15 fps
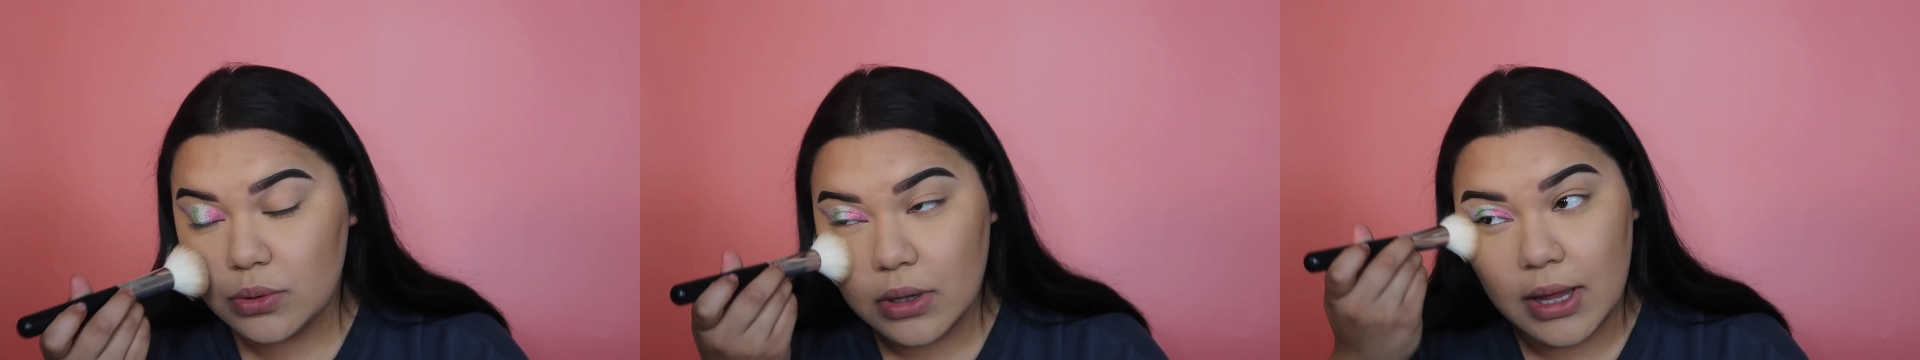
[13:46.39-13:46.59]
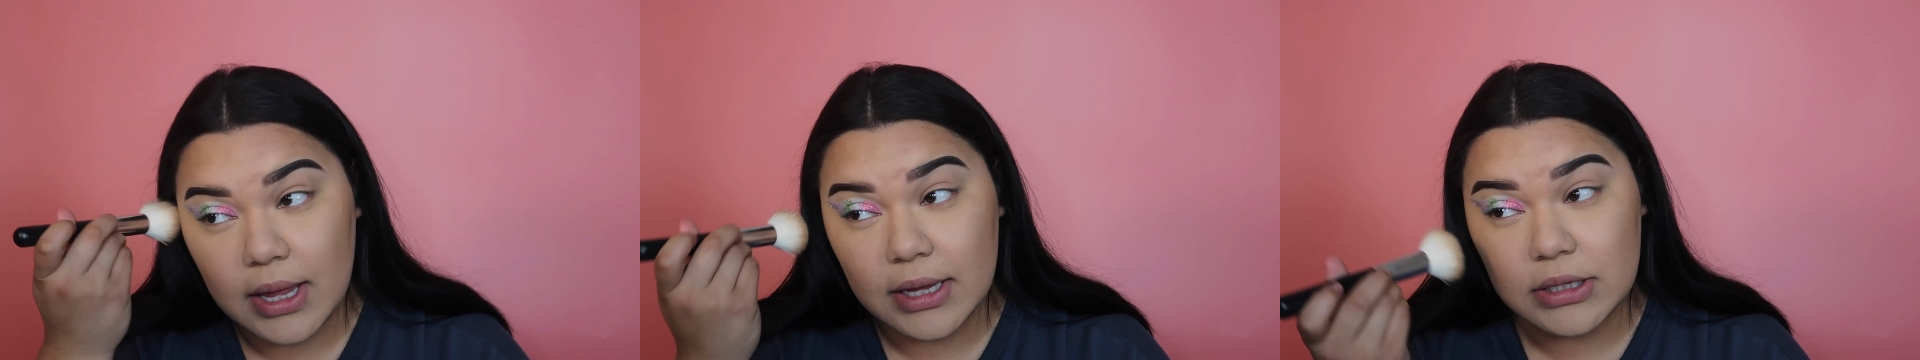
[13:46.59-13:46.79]

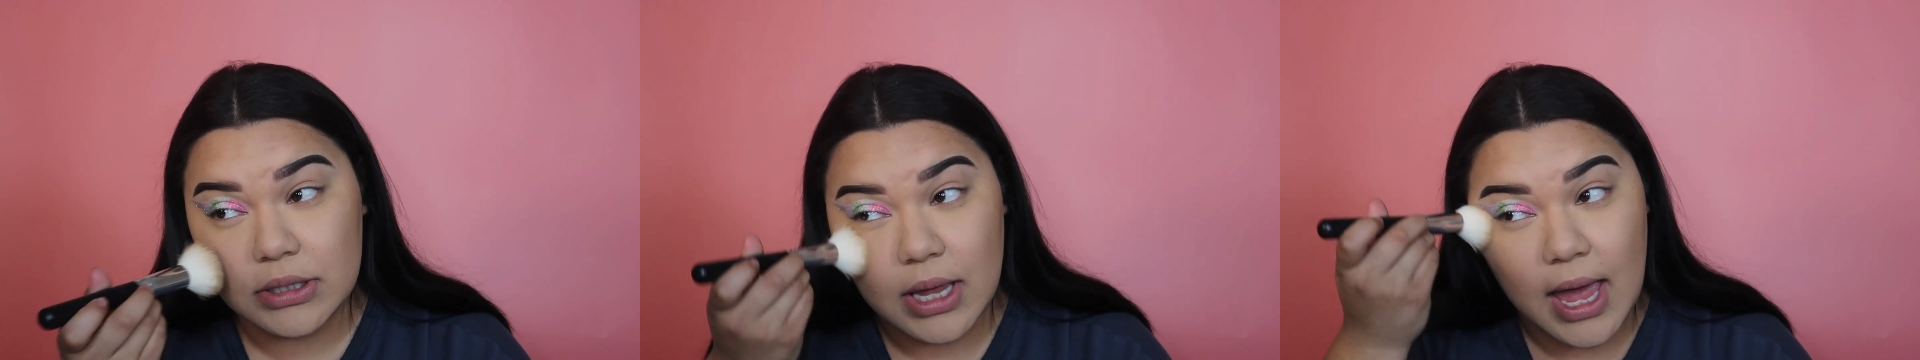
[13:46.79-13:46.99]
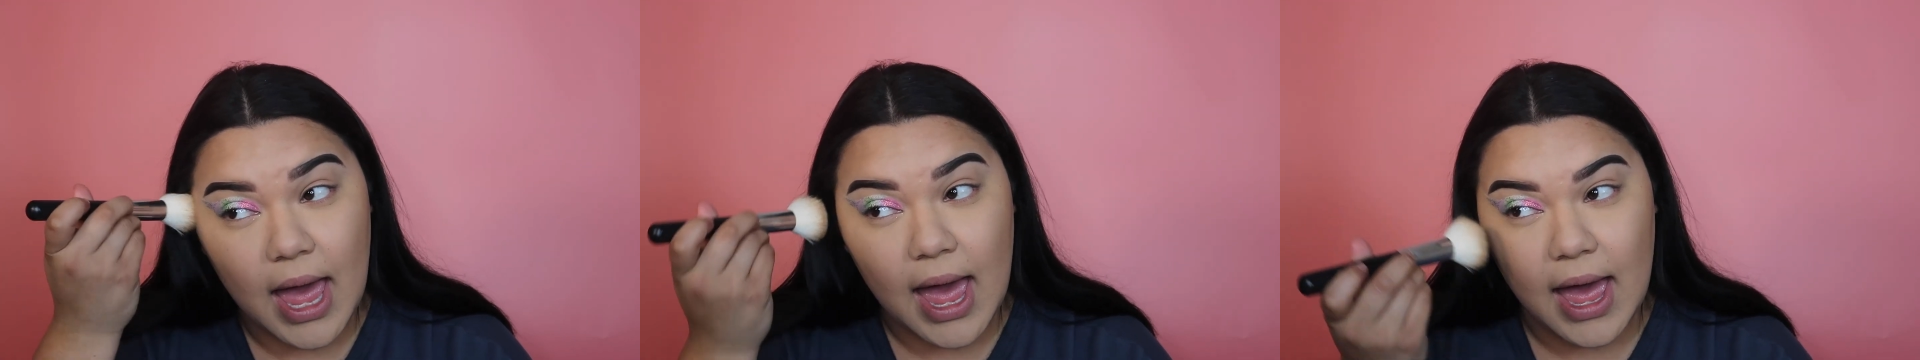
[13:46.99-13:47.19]
like
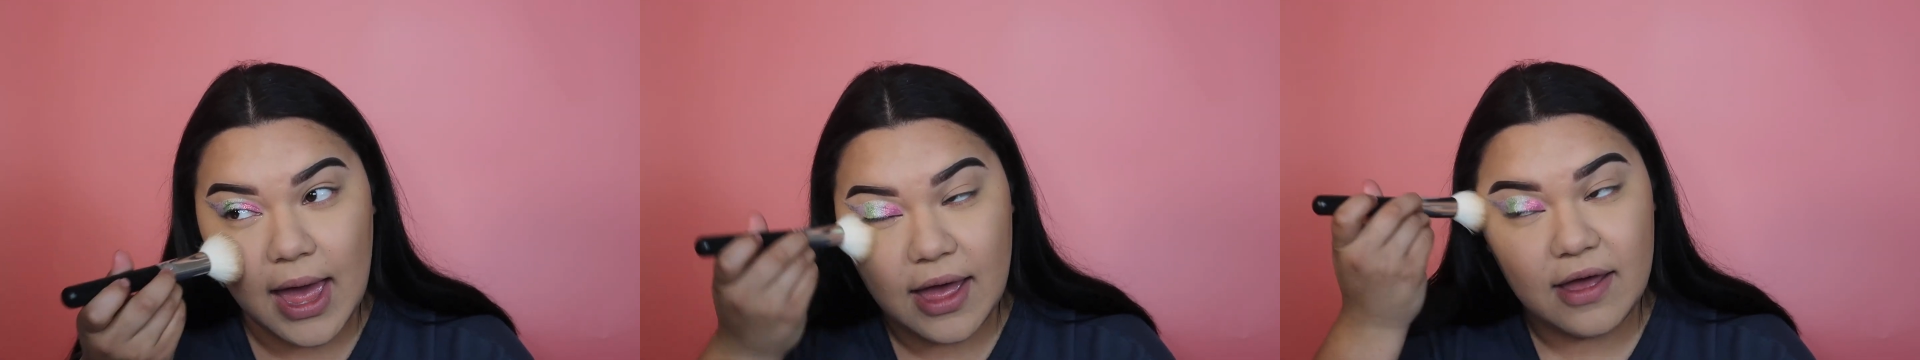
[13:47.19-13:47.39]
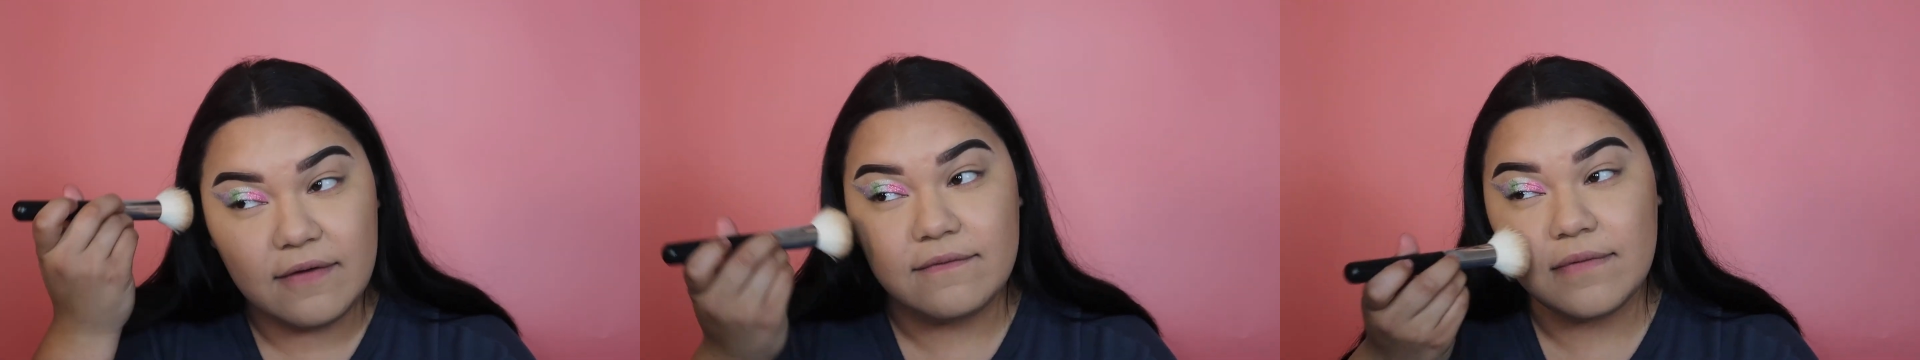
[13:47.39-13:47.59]

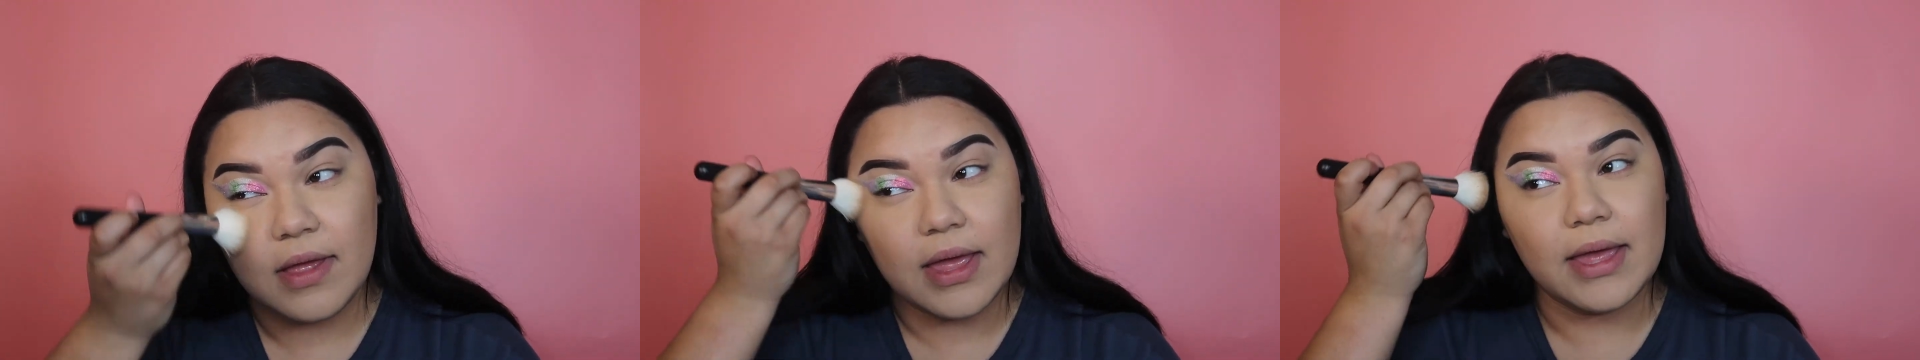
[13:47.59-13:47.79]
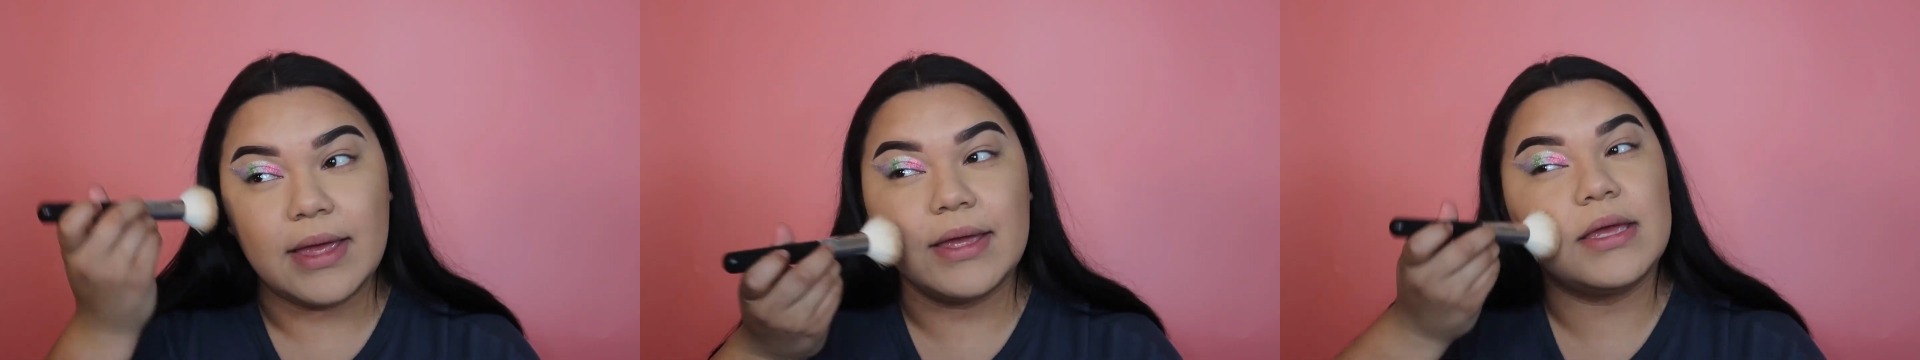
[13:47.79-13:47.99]
have
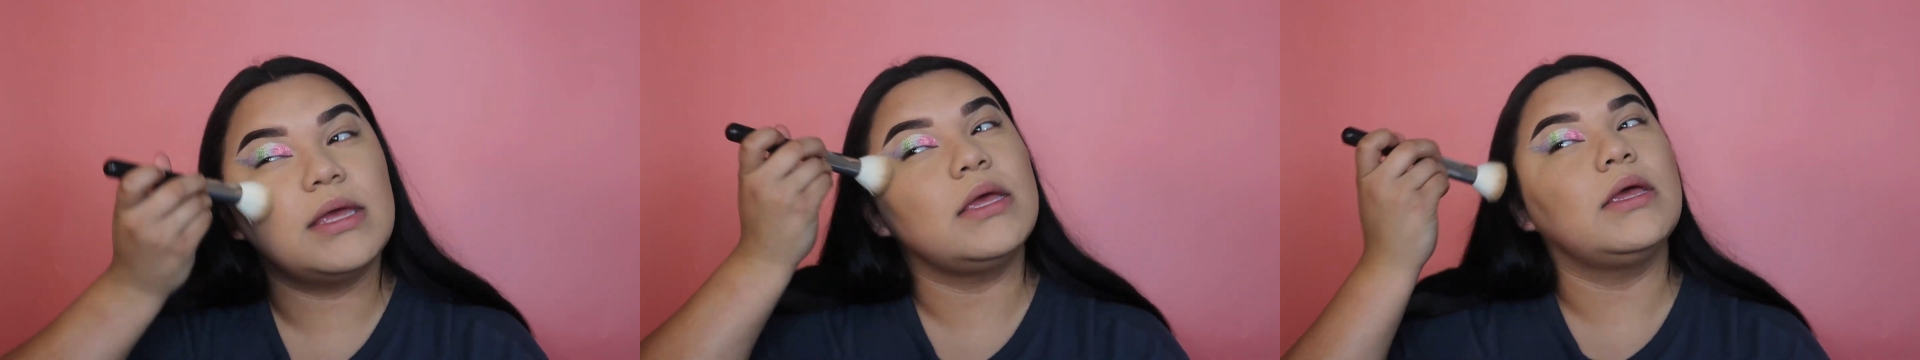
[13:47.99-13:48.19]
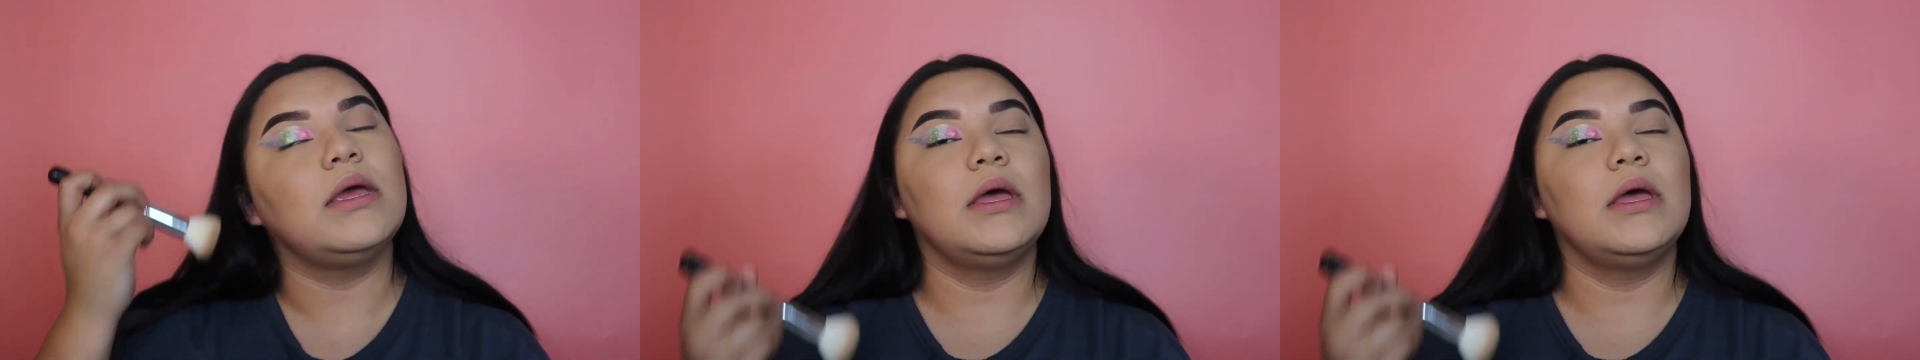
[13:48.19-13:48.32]
like